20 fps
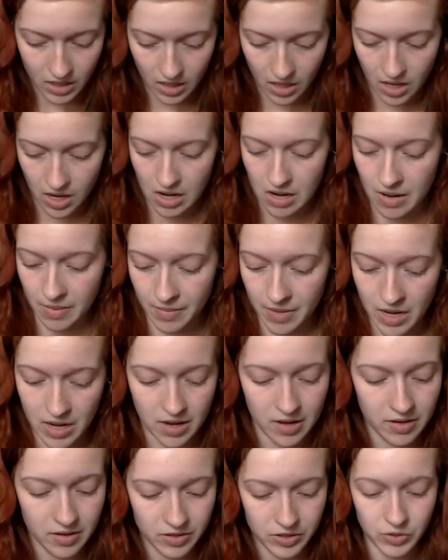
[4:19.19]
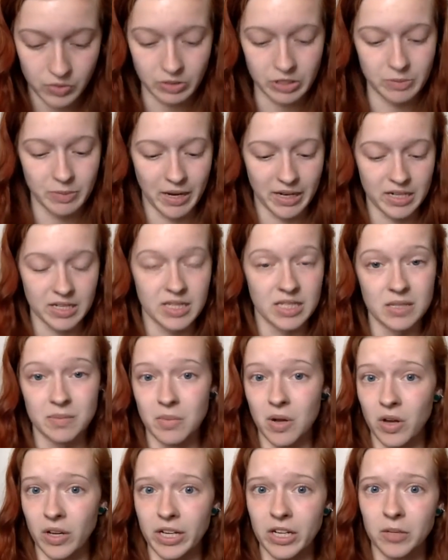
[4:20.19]
Um, switch back to the
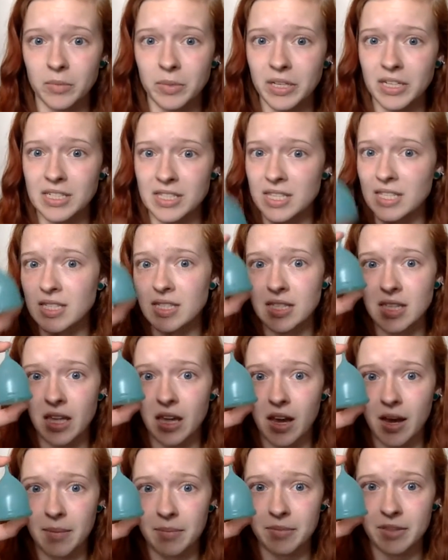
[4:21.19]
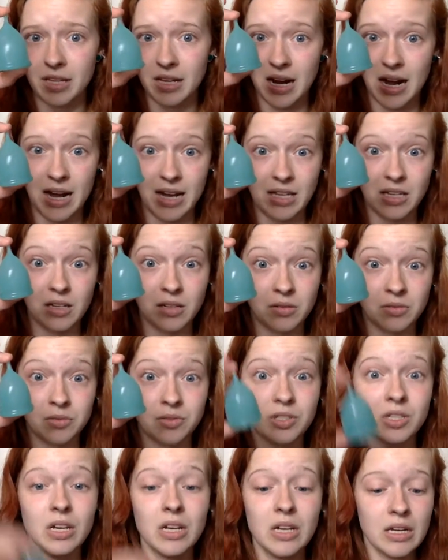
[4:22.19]
small here because this is the cup that I use,
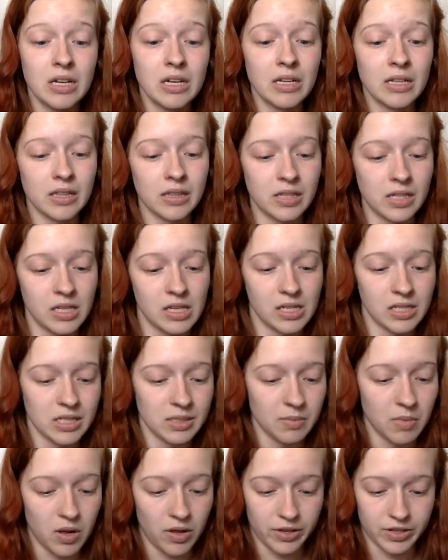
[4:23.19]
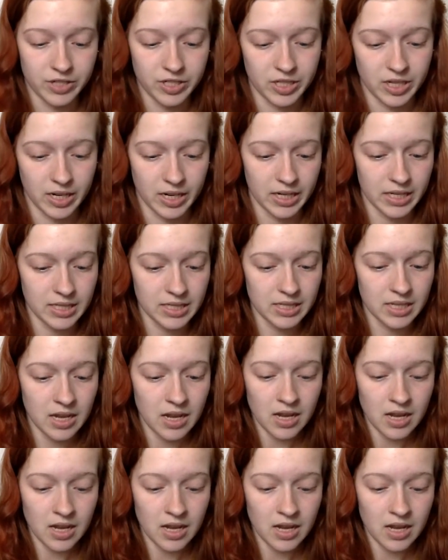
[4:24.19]
the smaller size.